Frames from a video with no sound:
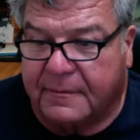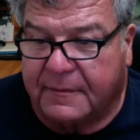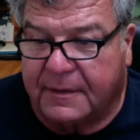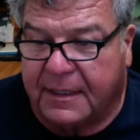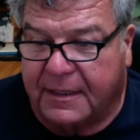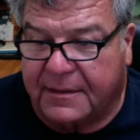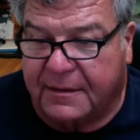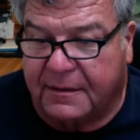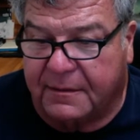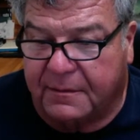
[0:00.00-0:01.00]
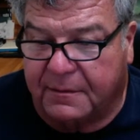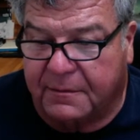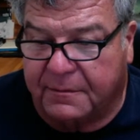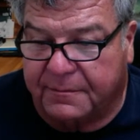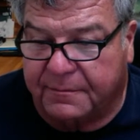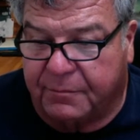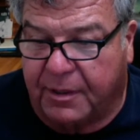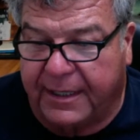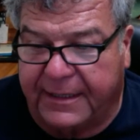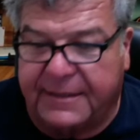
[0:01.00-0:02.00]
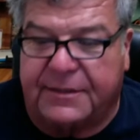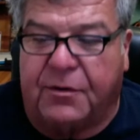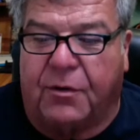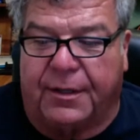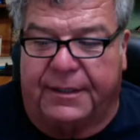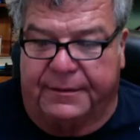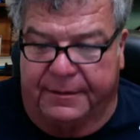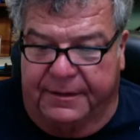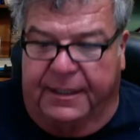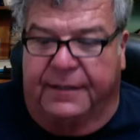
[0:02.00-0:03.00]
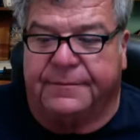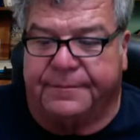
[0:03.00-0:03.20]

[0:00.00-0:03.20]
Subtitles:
Okay, so Brian is in Oregon. Okay.